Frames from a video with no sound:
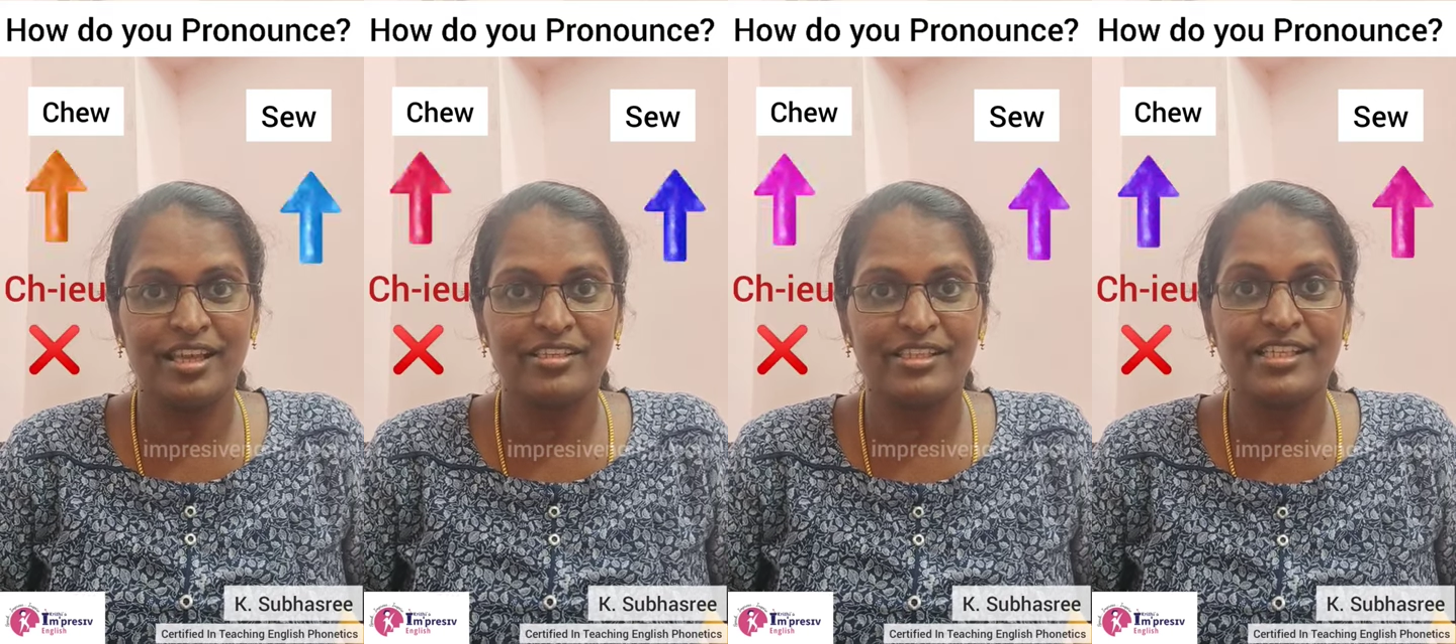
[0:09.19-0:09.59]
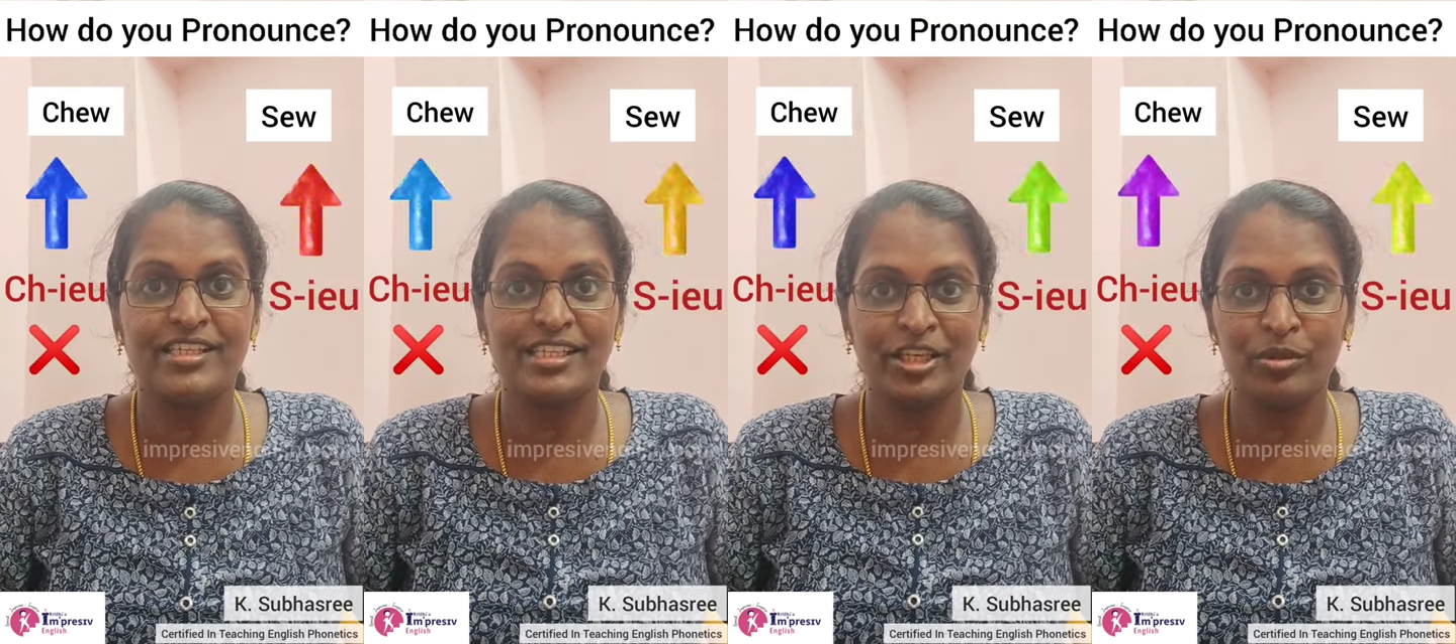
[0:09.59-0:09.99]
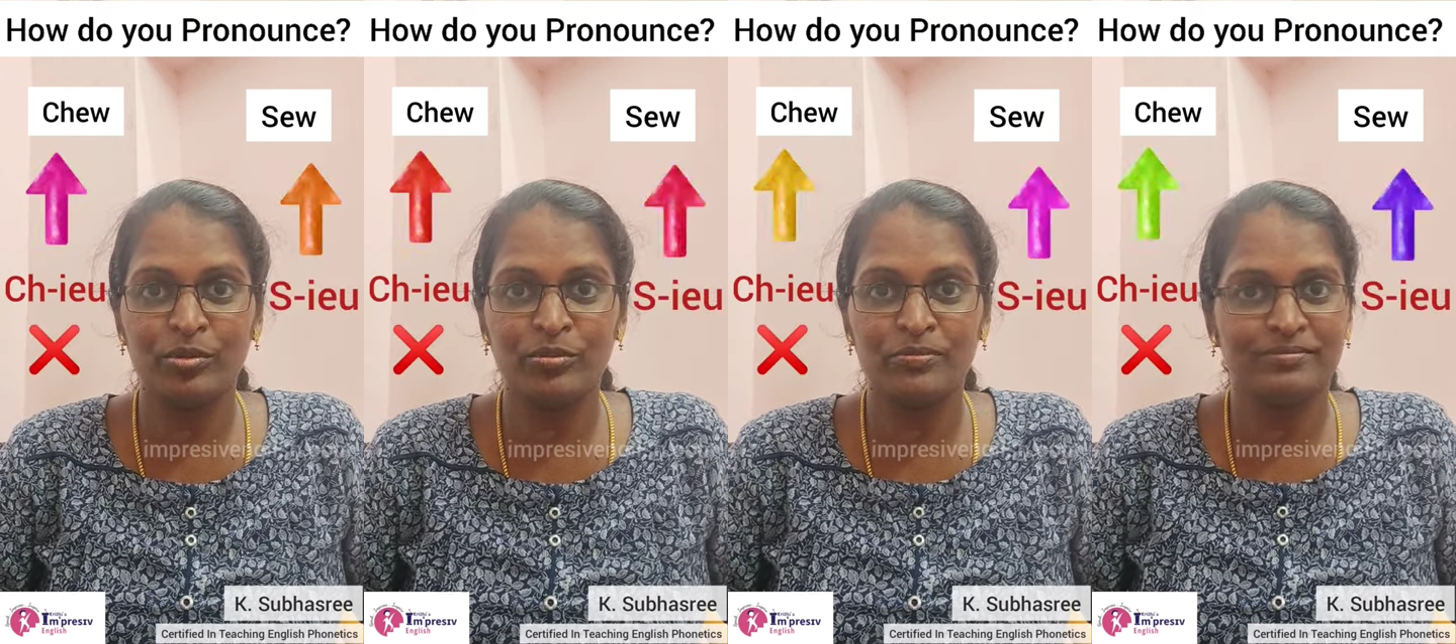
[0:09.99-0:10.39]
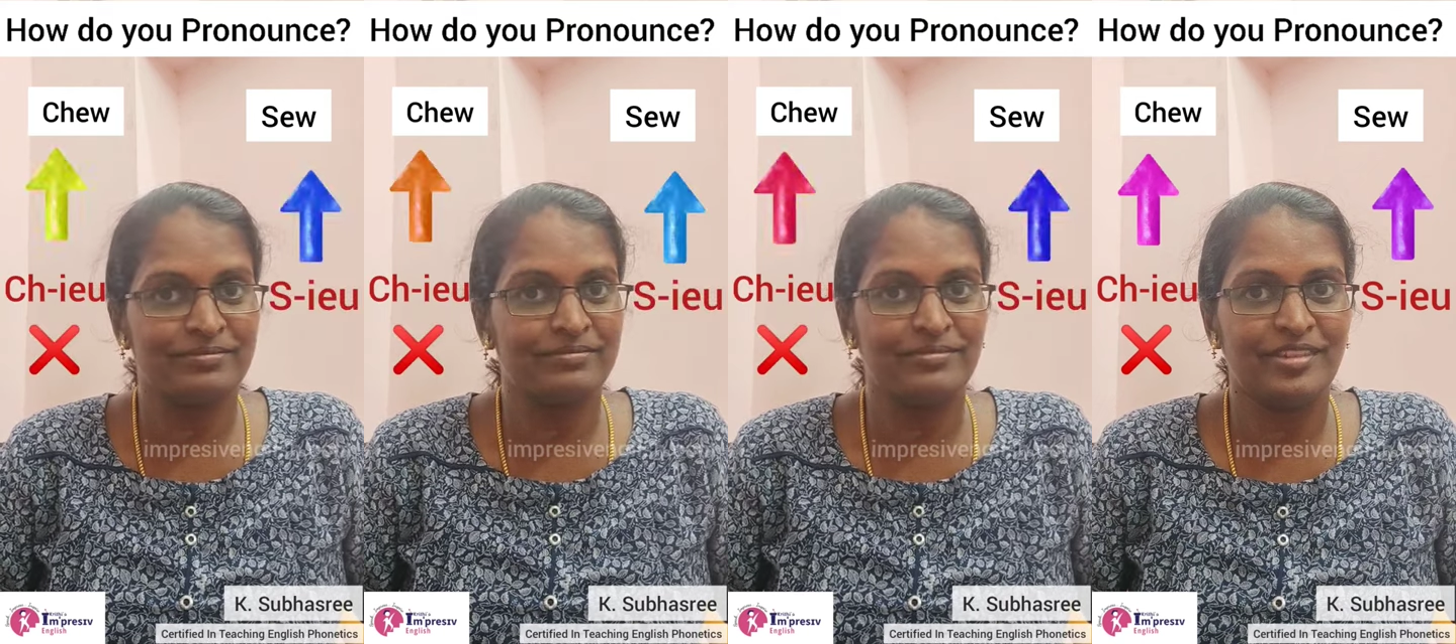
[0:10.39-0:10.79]
as sew,
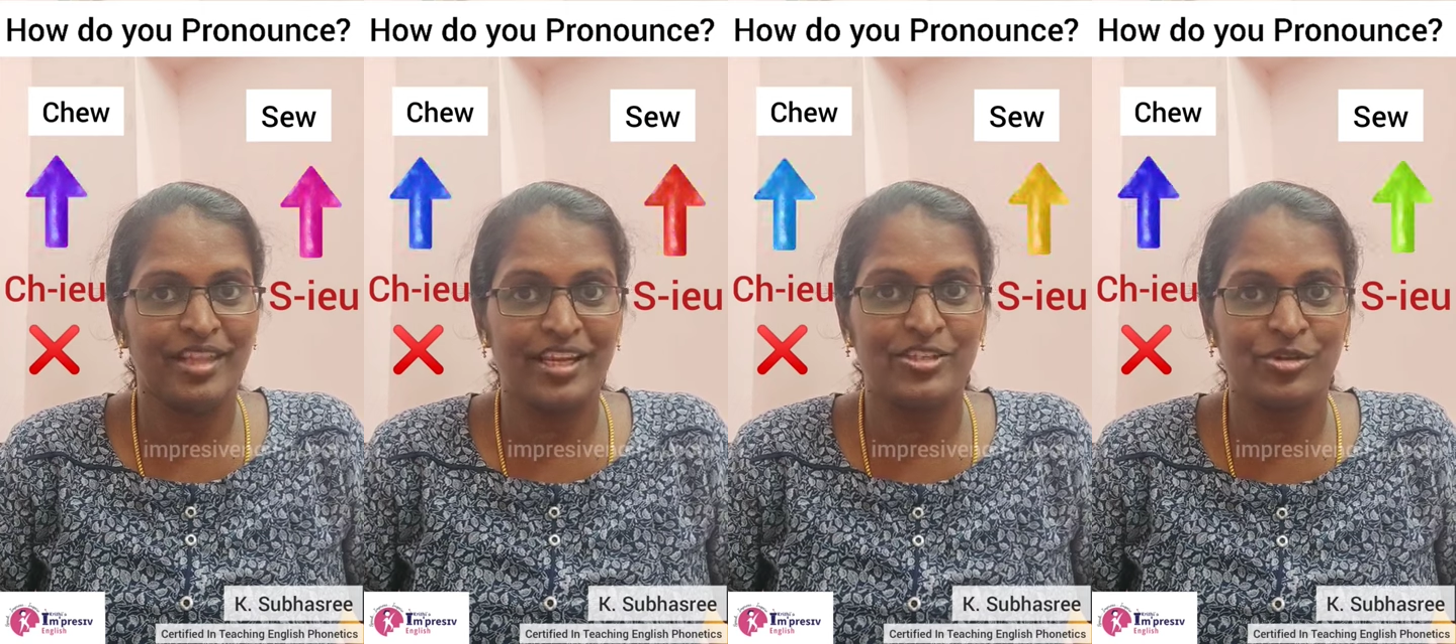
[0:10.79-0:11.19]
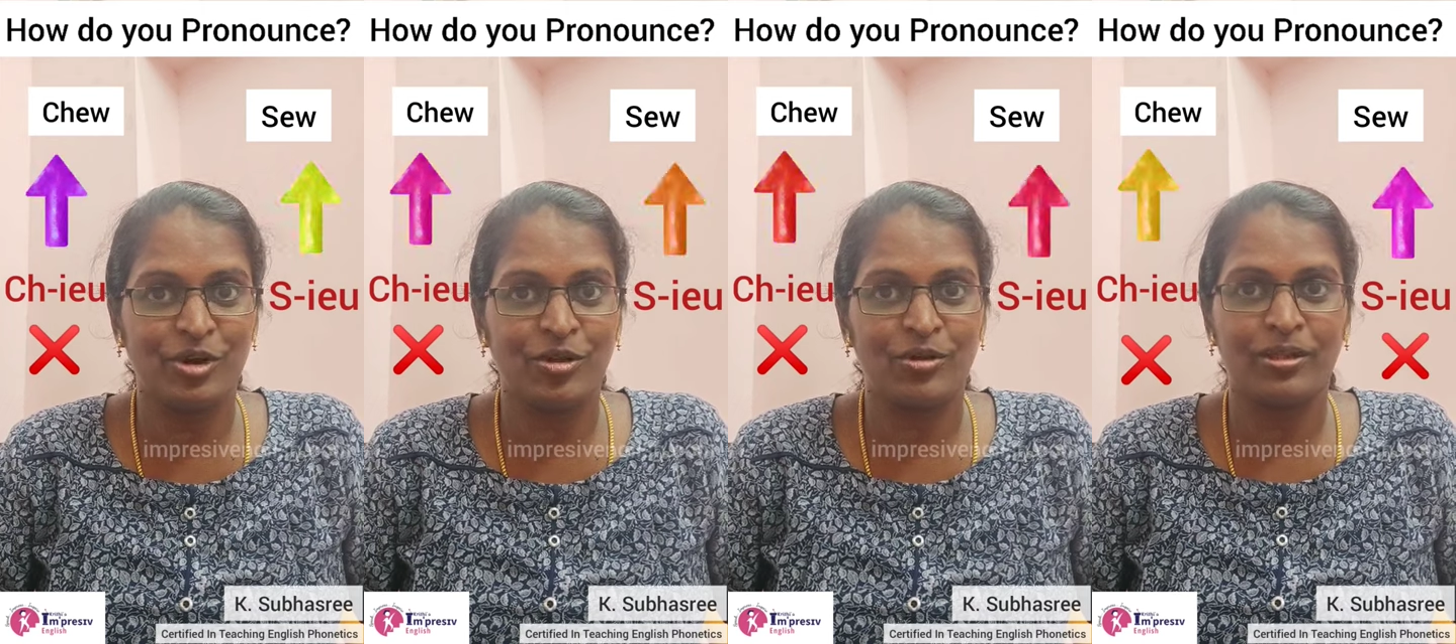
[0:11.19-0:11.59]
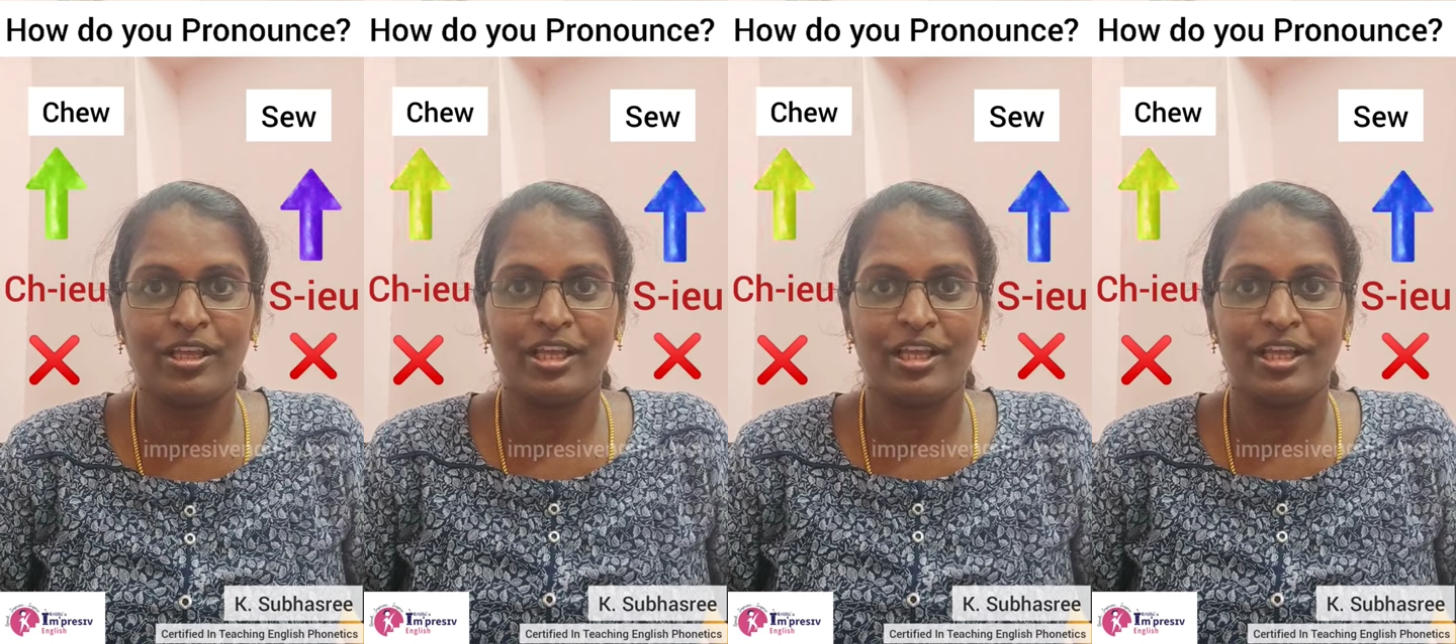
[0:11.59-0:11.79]
then it's wrong.